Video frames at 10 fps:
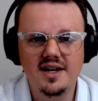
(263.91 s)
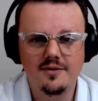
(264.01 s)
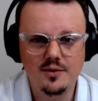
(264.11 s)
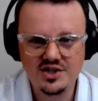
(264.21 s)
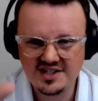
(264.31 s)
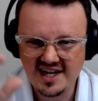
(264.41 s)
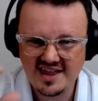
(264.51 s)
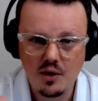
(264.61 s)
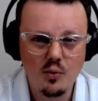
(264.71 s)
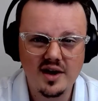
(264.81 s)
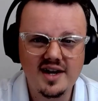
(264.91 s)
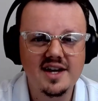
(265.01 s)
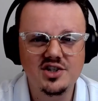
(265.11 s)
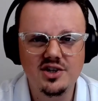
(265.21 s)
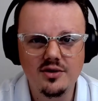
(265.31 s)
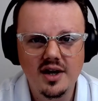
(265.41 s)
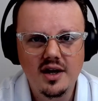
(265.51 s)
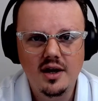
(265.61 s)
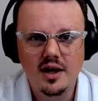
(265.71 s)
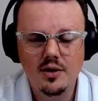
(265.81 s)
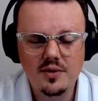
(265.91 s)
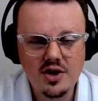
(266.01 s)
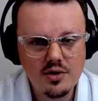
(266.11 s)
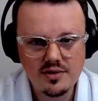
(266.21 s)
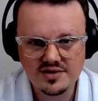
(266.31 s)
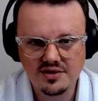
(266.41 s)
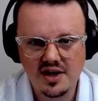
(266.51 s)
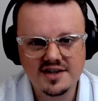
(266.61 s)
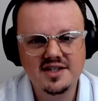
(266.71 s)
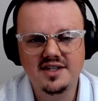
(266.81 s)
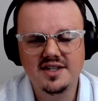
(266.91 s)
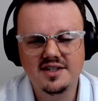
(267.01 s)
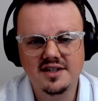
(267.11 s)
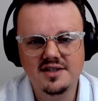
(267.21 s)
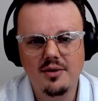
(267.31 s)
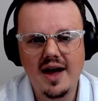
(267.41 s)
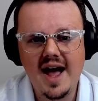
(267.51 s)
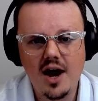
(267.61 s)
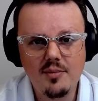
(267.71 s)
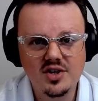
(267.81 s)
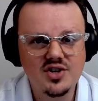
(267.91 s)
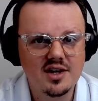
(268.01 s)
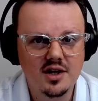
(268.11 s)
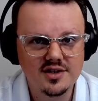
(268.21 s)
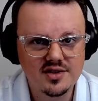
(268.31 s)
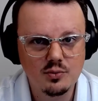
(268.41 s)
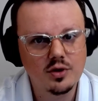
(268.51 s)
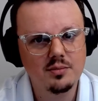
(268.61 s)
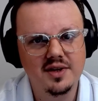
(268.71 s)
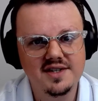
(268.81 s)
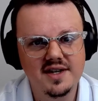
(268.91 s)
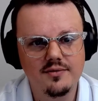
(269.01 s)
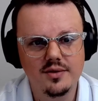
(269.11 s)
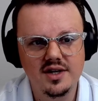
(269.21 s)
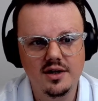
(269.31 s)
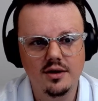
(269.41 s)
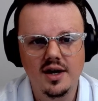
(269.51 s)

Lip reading: And if we just take that one issue, we know there's a lot of statistics about how much that costs the workplace every year